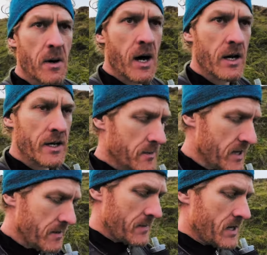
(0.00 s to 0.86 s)
mile in a
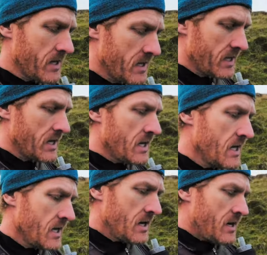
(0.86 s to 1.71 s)
bit,
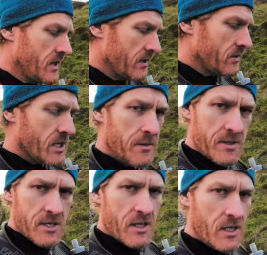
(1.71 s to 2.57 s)
and it'll take
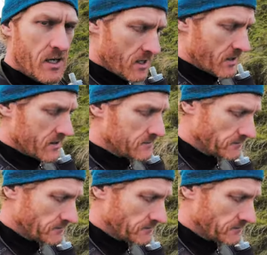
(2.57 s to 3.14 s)
me to the car.